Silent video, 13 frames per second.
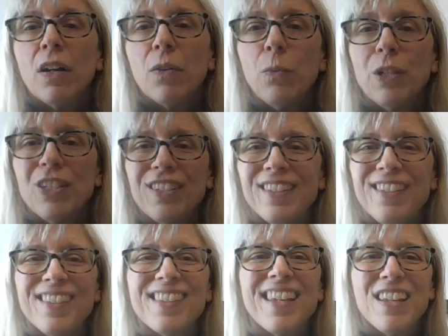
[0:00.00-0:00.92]
which
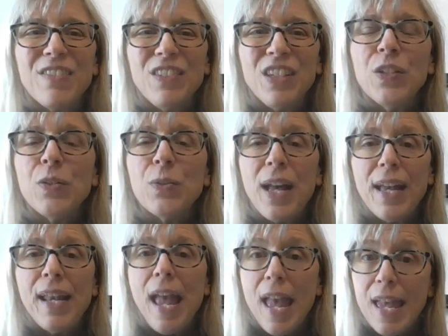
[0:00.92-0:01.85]
is If You
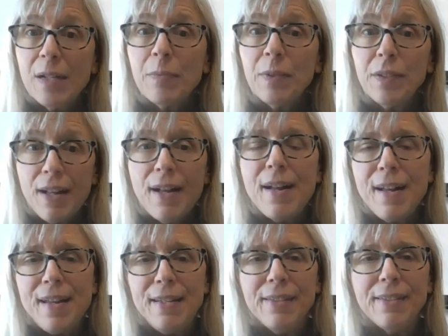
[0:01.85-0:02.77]
Had Animal
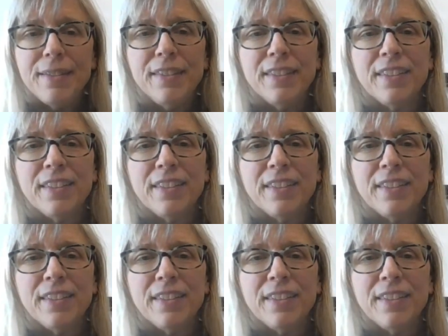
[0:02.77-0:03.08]
Eyes.